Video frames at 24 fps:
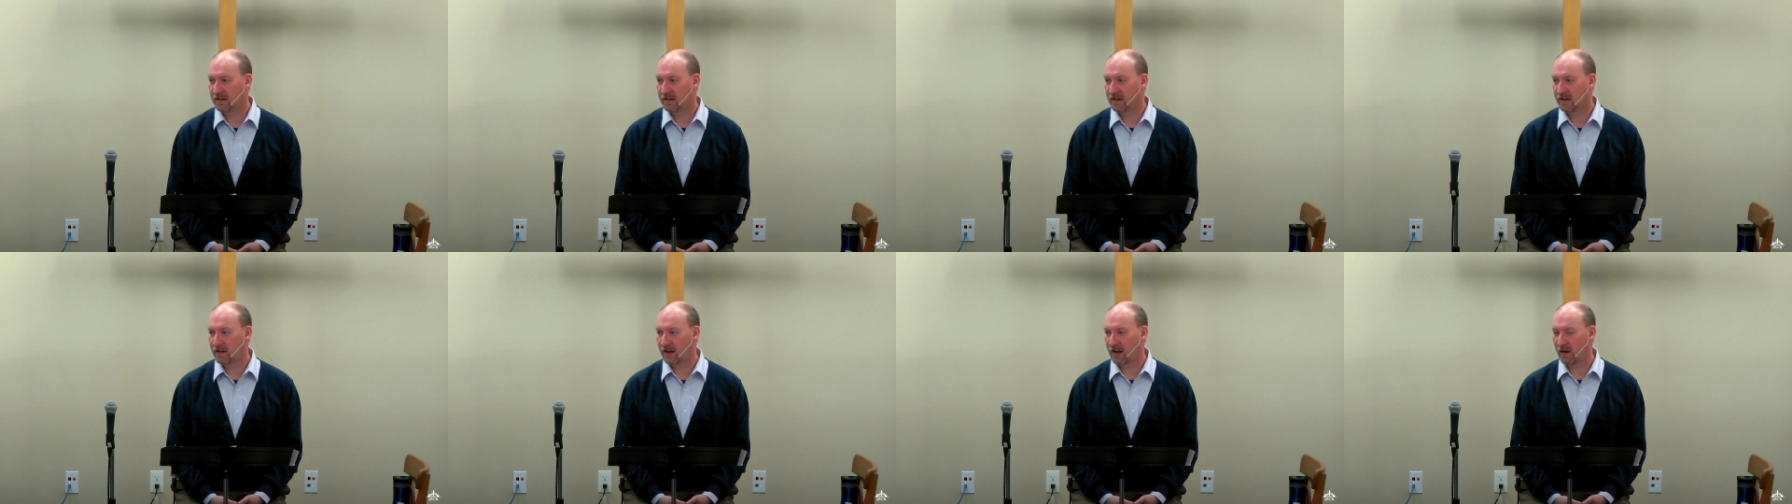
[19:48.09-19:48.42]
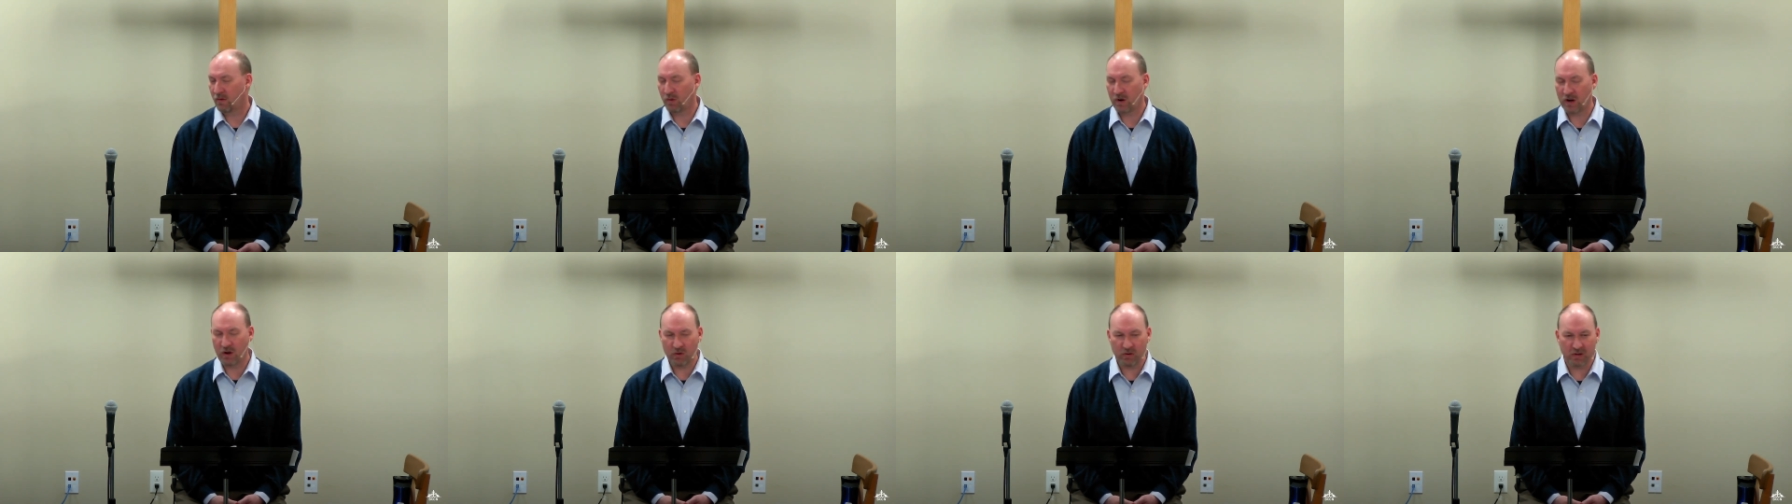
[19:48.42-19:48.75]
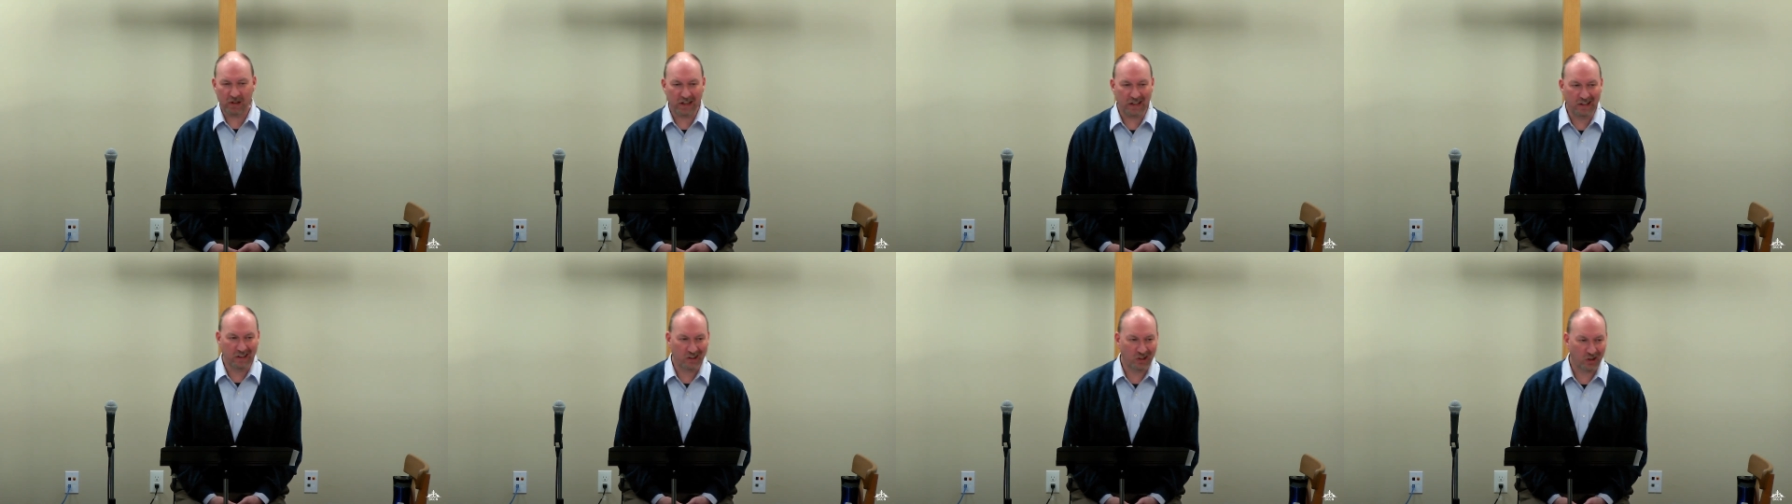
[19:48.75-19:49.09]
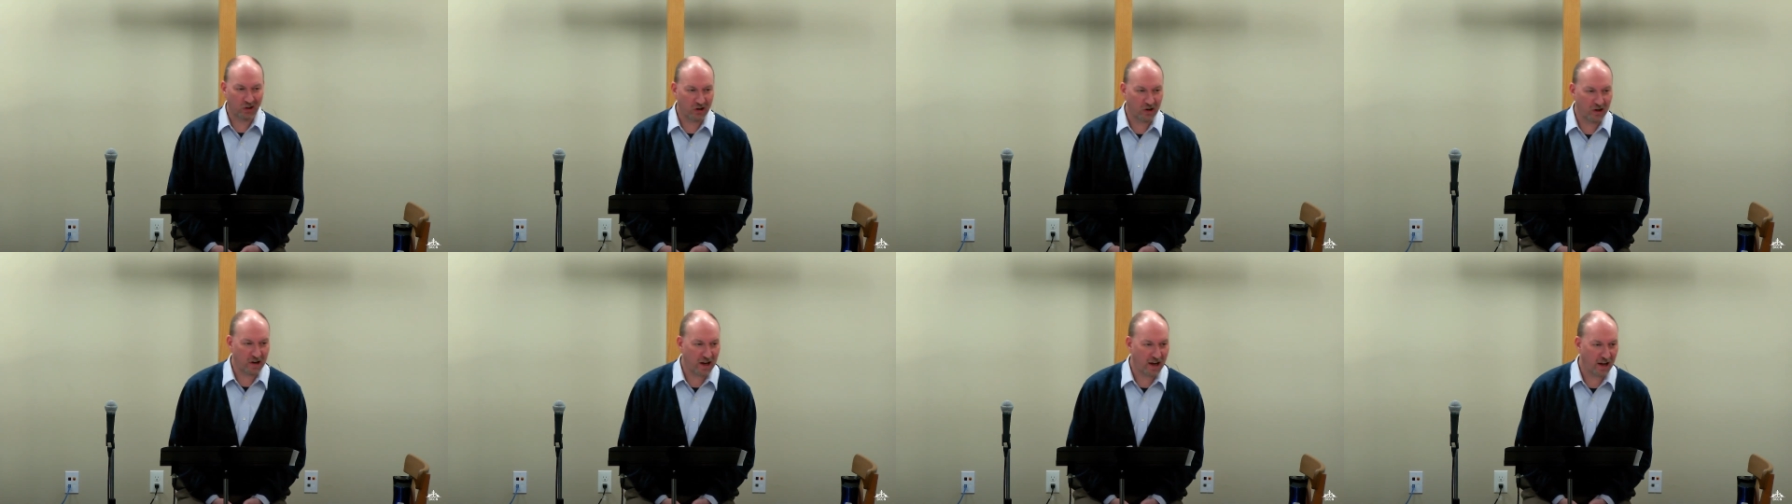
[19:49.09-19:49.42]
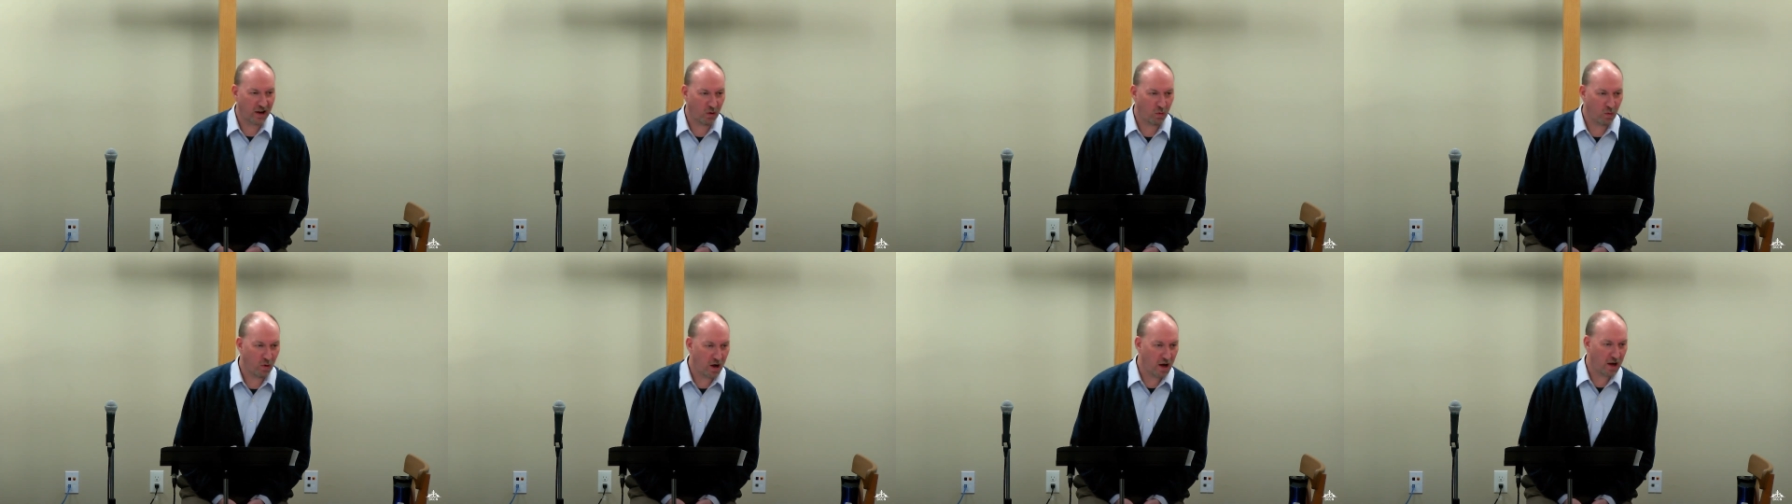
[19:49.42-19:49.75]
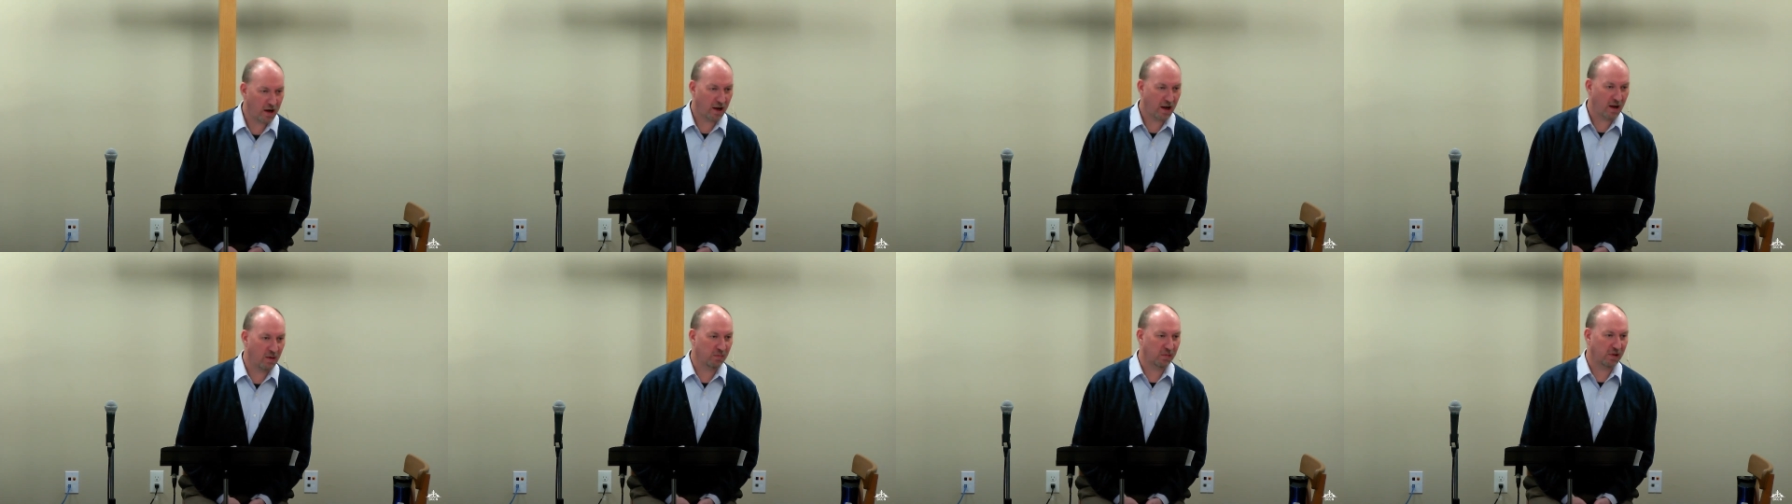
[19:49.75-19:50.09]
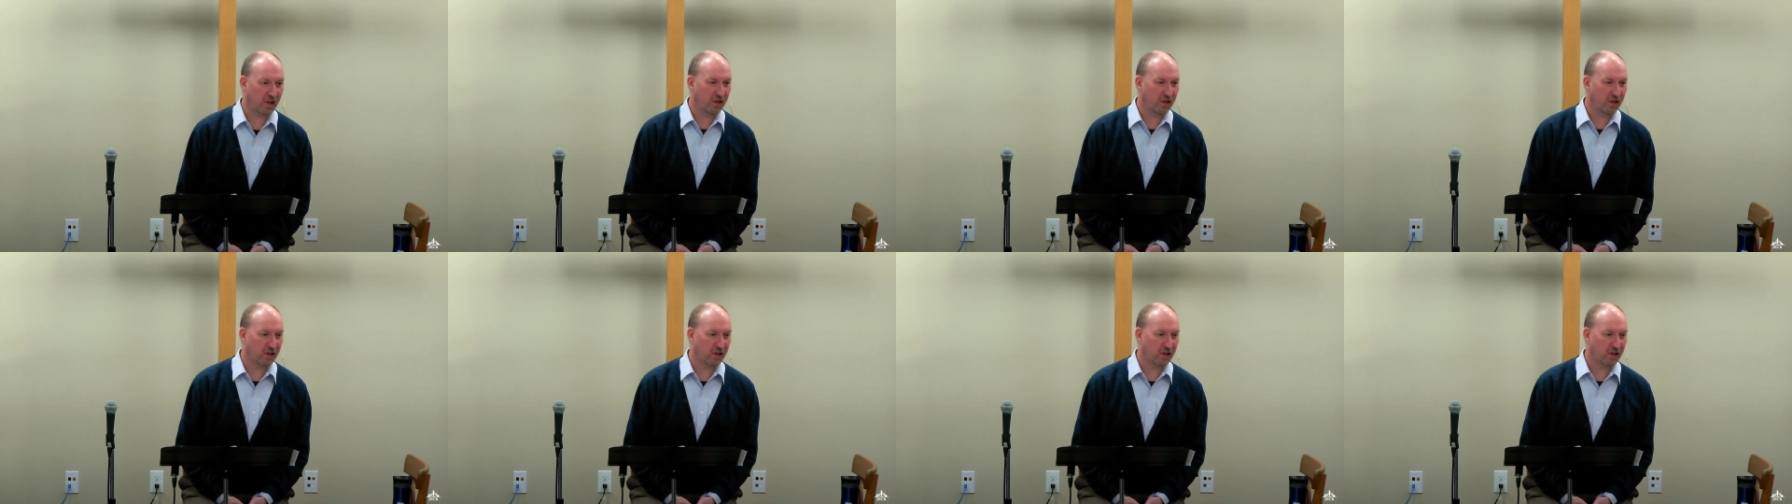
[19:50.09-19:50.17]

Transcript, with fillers: And we only learn how to walk humbly